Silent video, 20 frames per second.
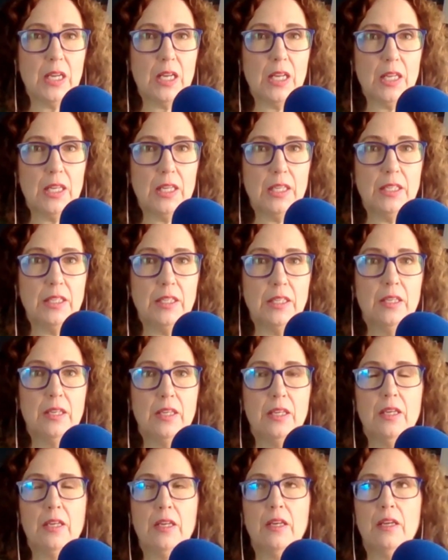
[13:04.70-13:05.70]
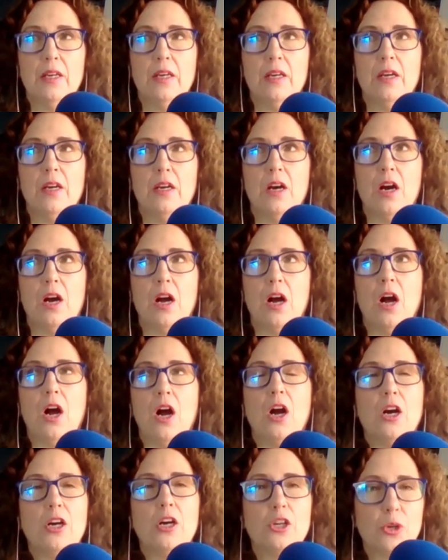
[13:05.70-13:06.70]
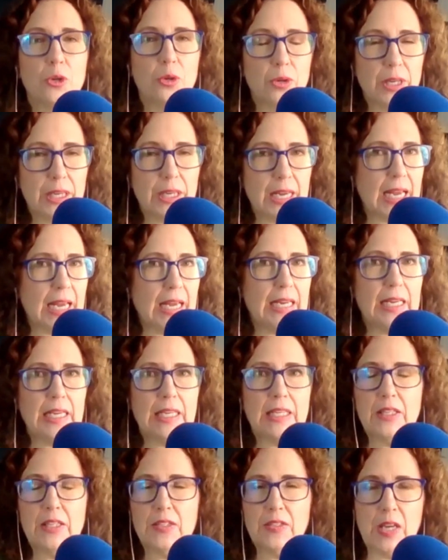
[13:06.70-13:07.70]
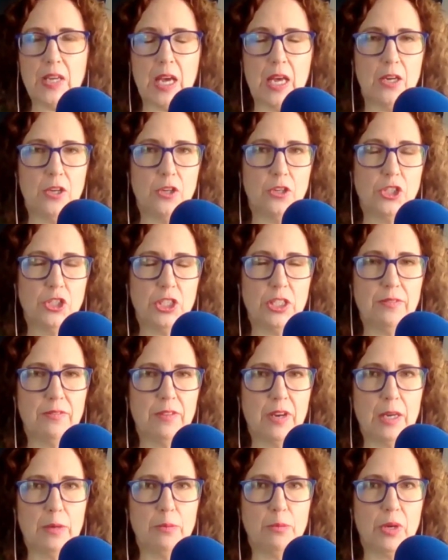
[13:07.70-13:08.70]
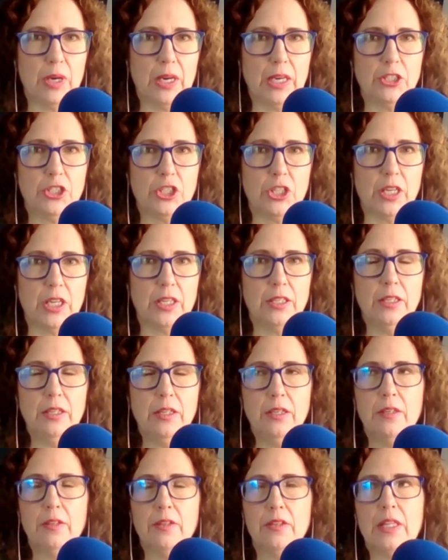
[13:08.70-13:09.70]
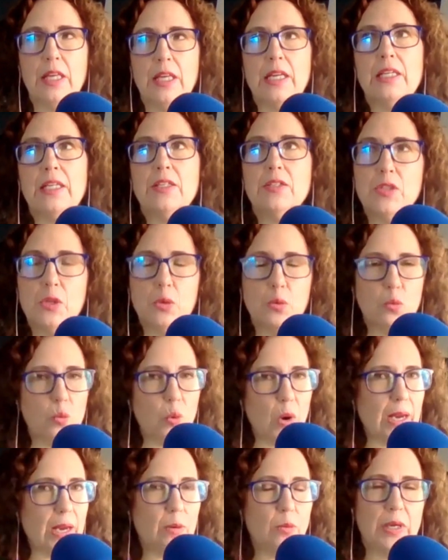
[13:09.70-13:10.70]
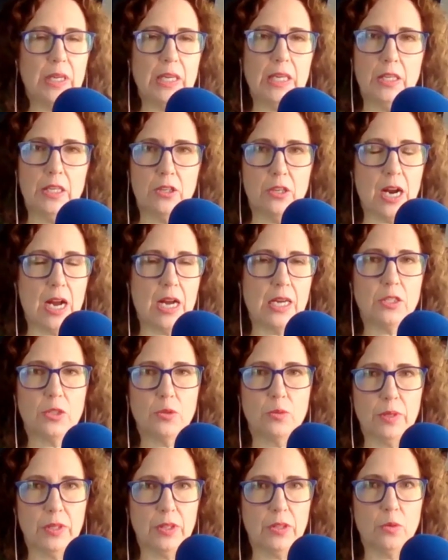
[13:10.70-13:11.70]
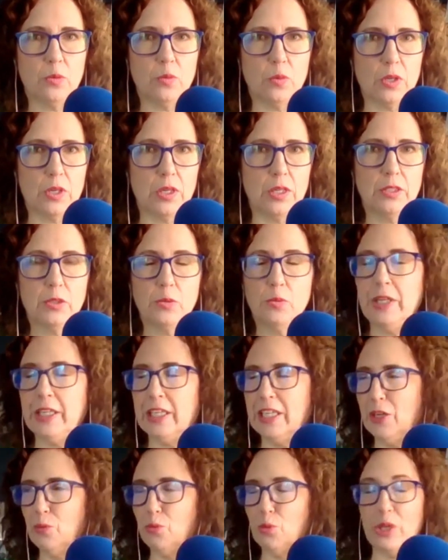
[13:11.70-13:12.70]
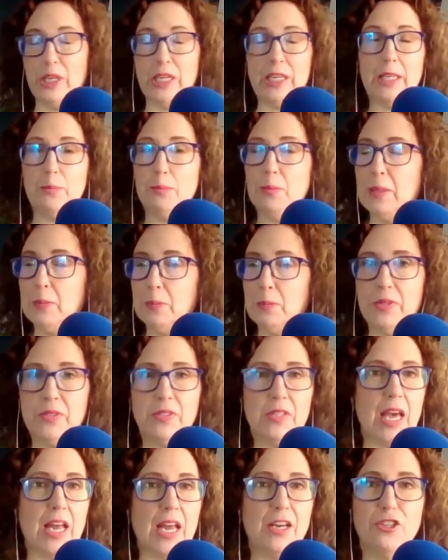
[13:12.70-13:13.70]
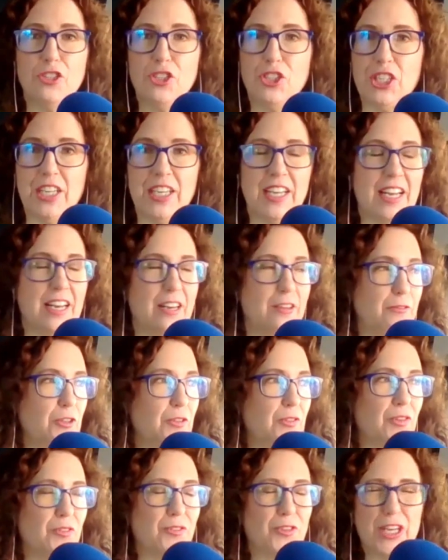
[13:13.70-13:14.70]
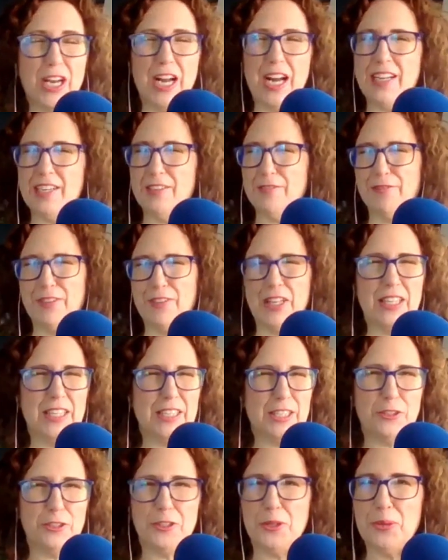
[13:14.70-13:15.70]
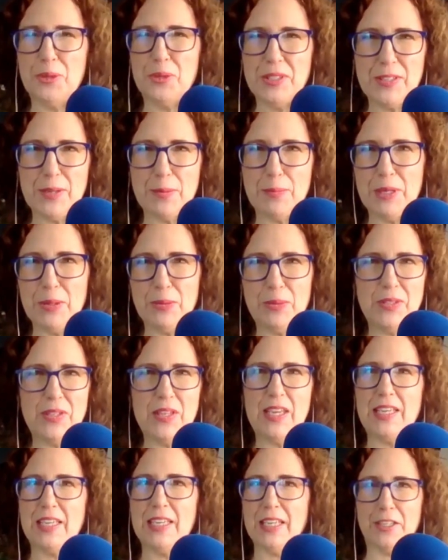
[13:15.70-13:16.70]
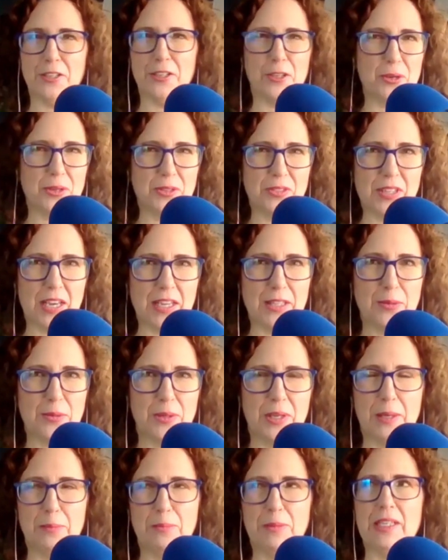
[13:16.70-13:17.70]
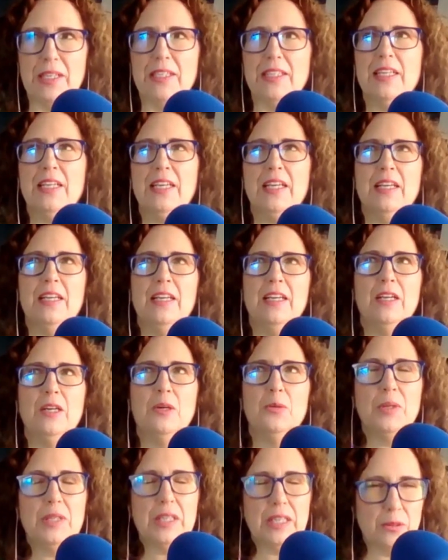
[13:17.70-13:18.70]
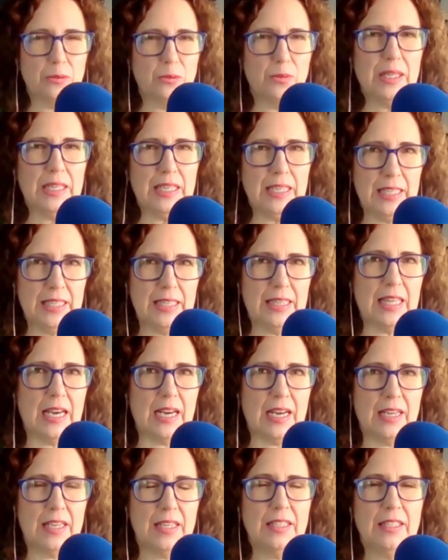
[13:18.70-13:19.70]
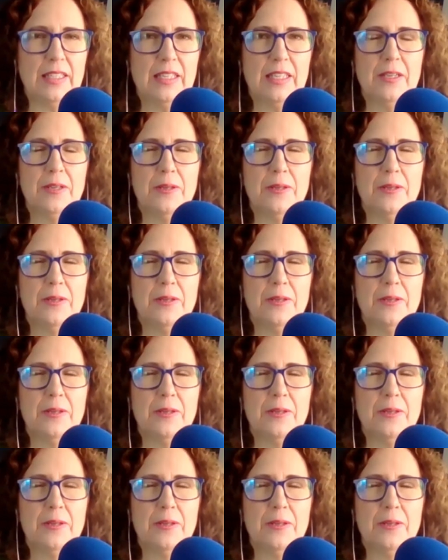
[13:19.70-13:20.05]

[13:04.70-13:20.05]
on are creating this energy vibration that is the way we interact with the world. We can read people's energy, and if you've ever kind of felt like you knew what somebody was thinking, you know exactly what I mean. We can read that.